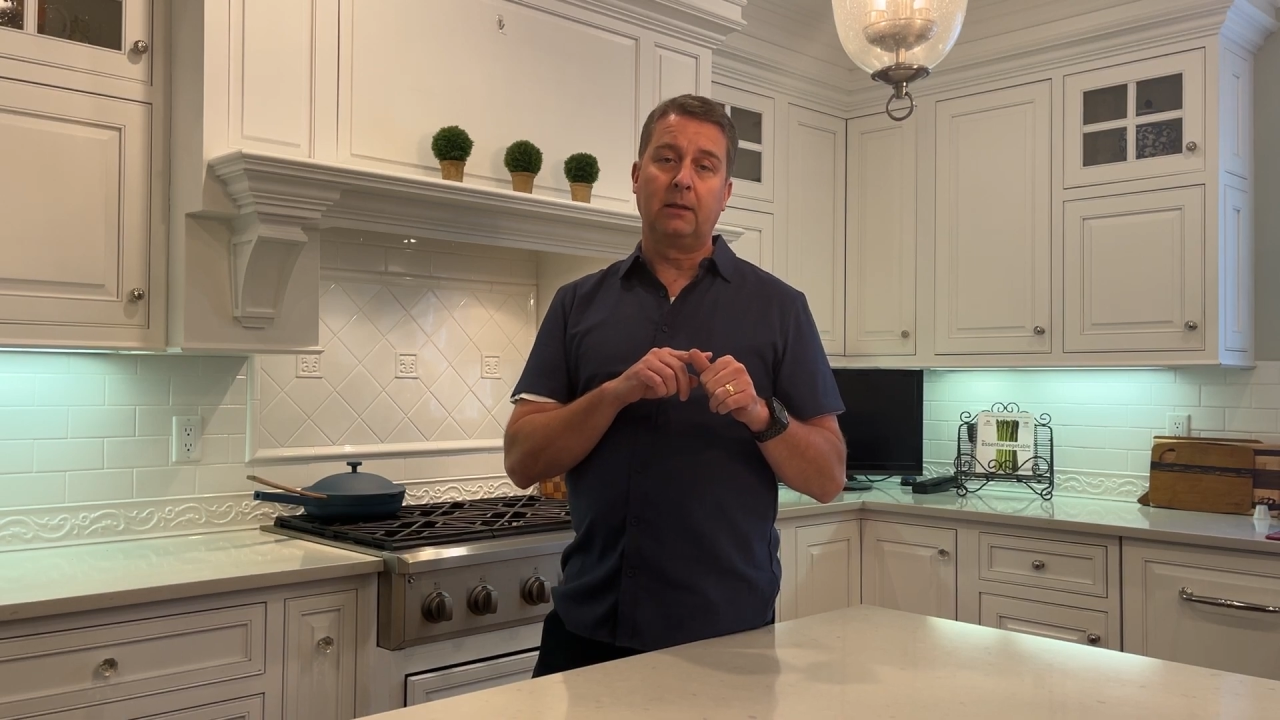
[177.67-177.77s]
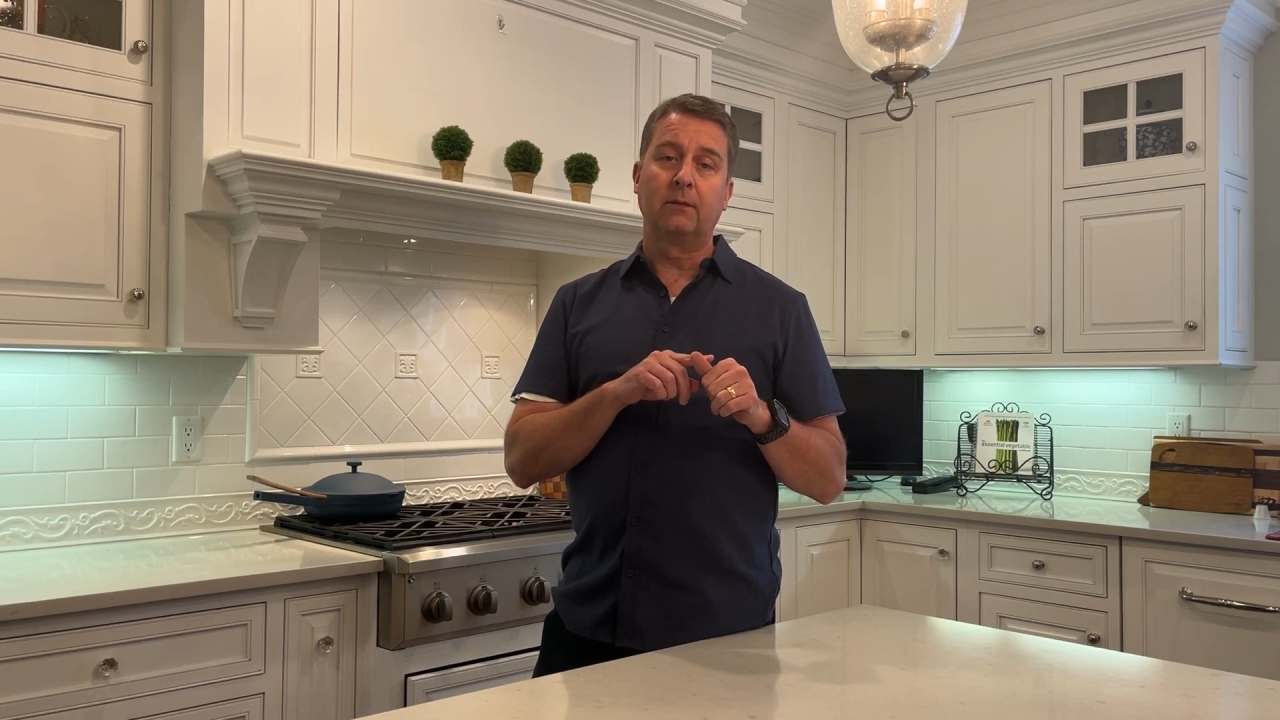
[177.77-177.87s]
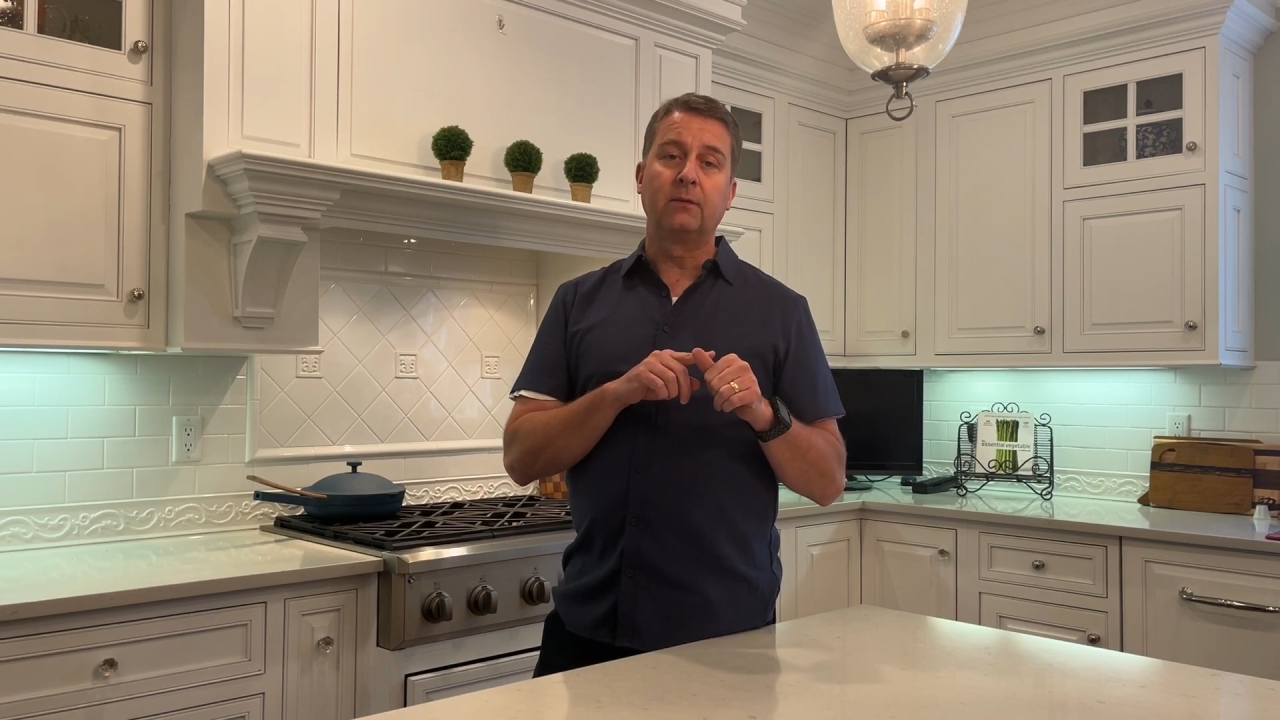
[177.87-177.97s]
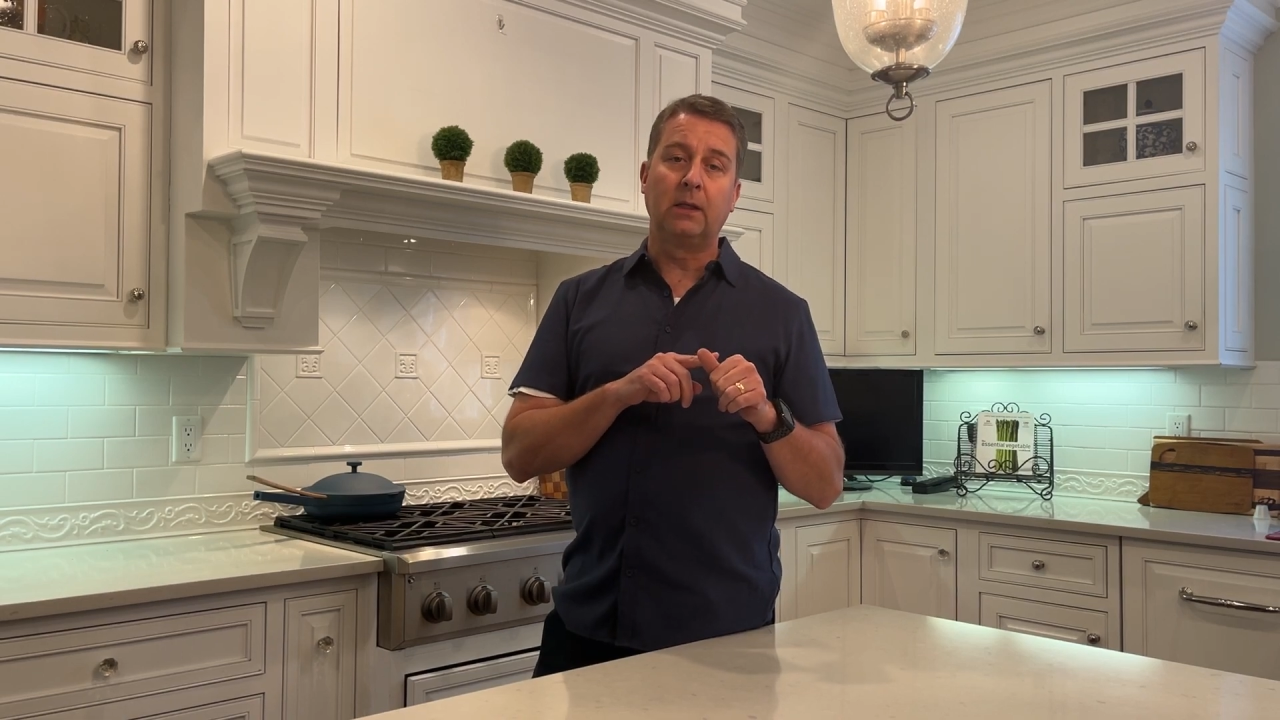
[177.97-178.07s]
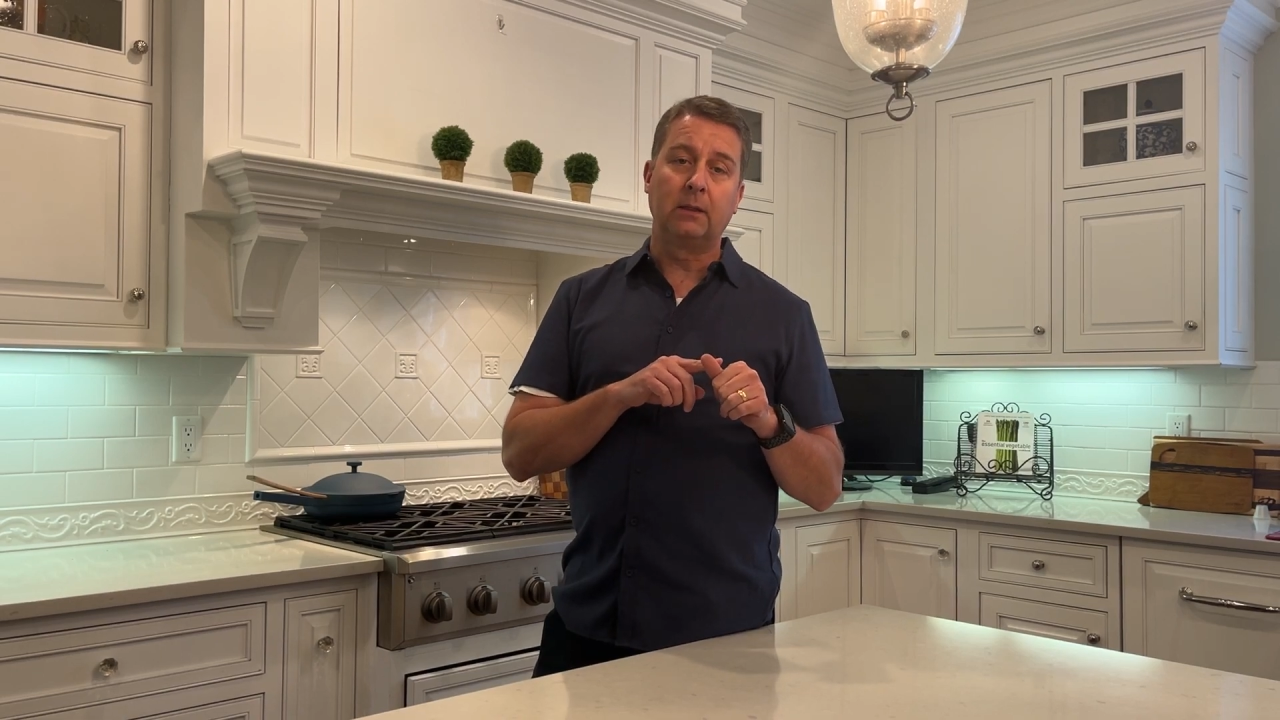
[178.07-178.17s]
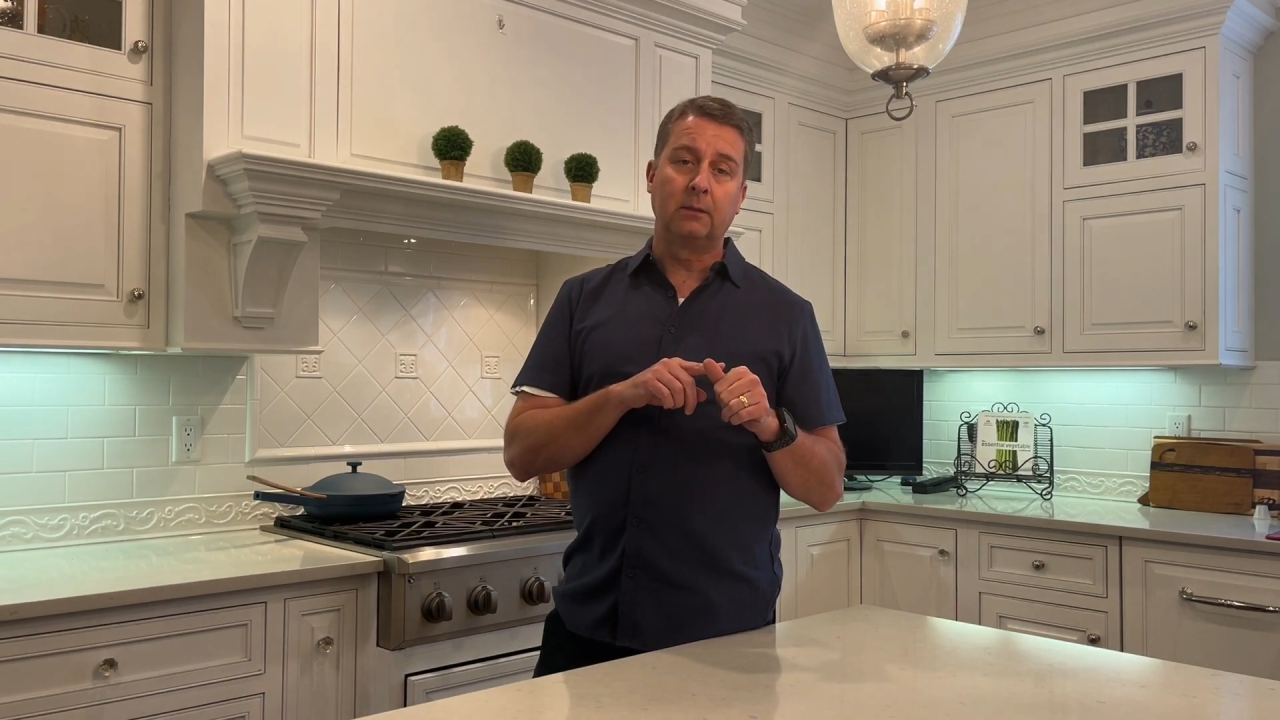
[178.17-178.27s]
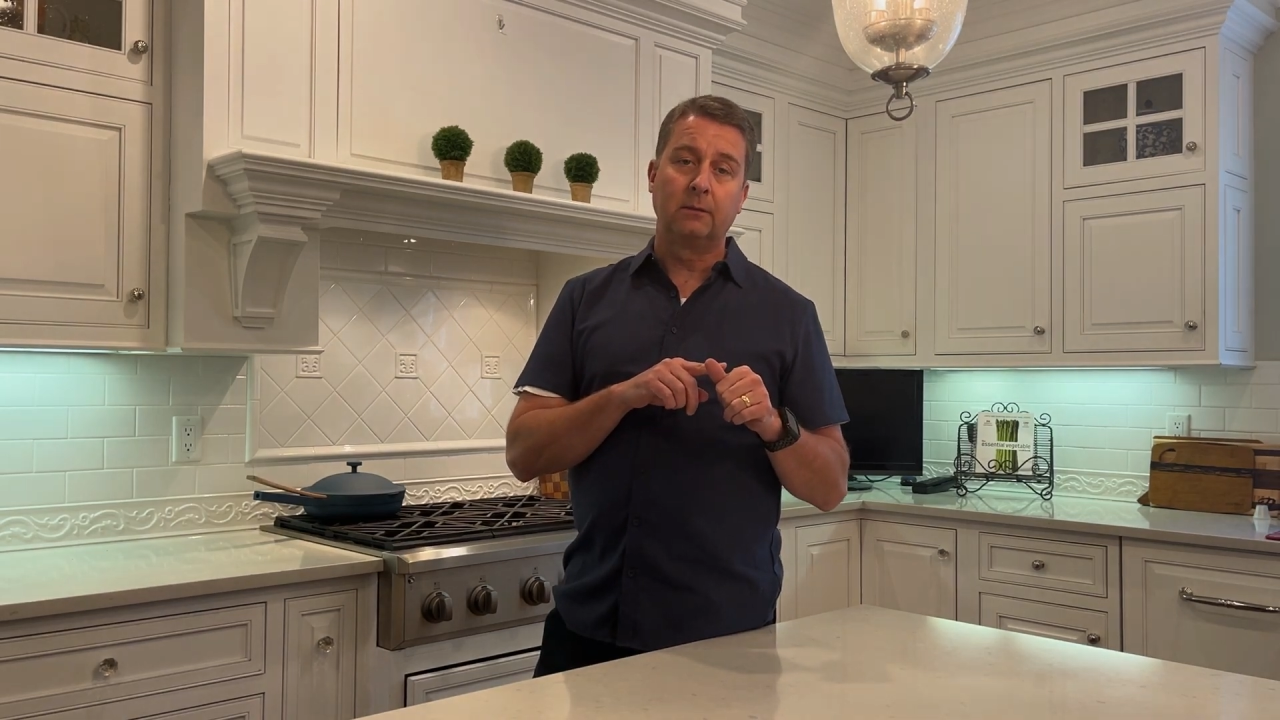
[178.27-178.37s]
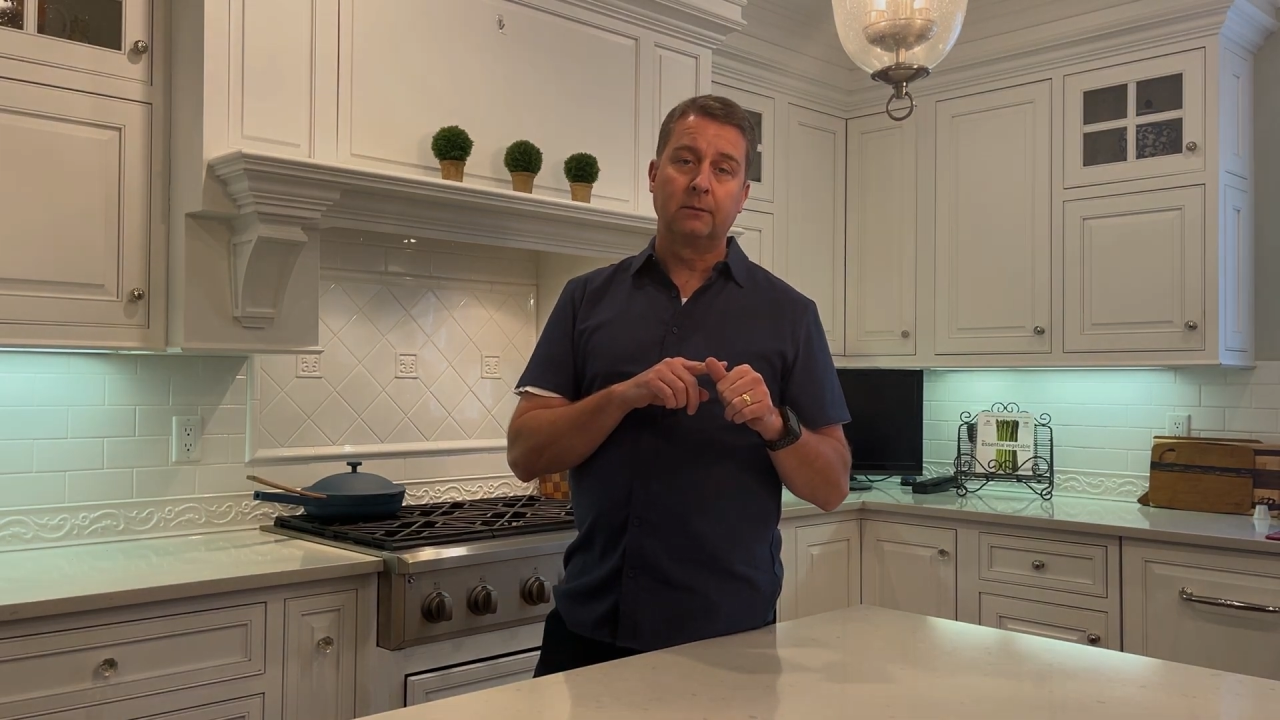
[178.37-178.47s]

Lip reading: if needed.